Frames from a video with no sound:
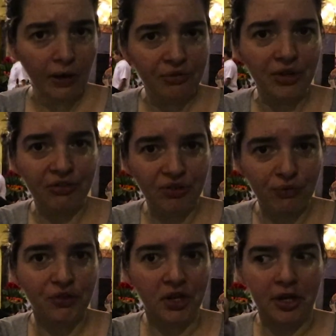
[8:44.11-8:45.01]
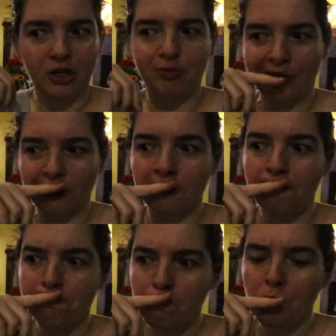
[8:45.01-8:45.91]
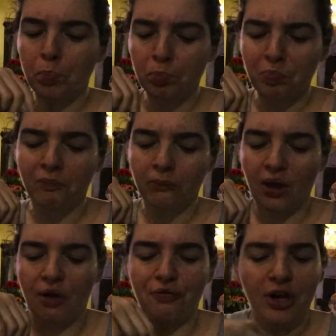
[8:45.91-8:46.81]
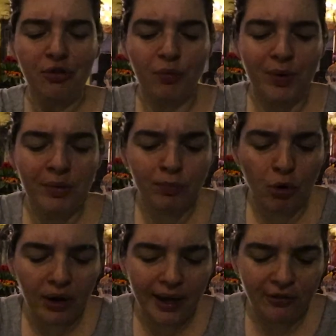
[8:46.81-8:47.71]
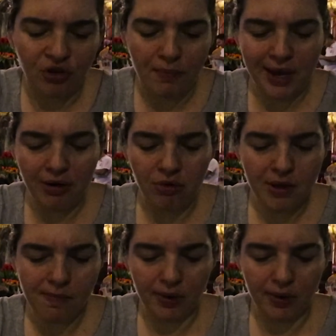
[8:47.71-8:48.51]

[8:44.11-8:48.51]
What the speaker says: It tastes different than I expected. I thought it would be more like tomatoey,